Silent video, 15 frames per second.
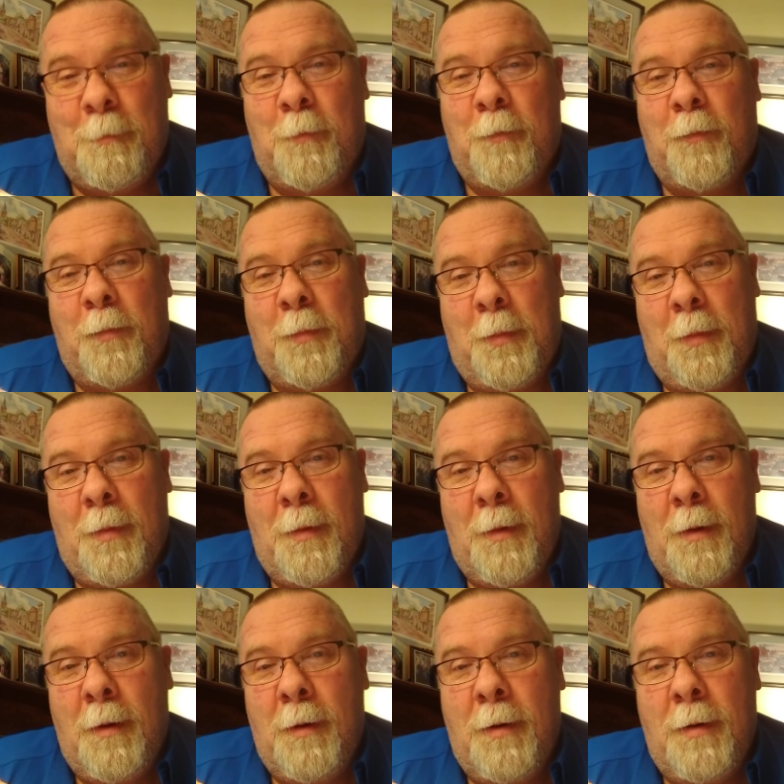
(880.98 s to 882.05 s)

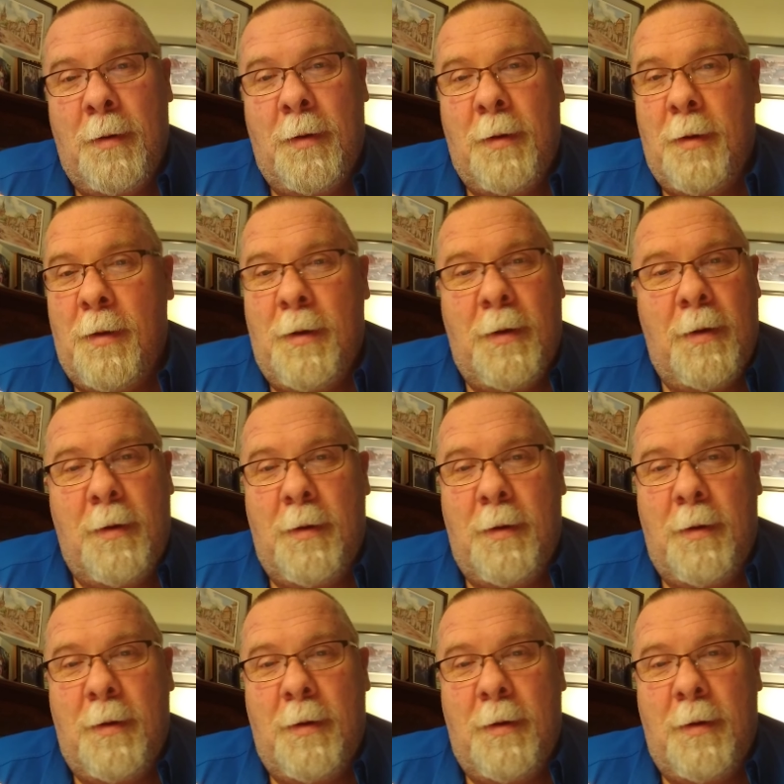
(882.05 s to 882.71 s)
(silence)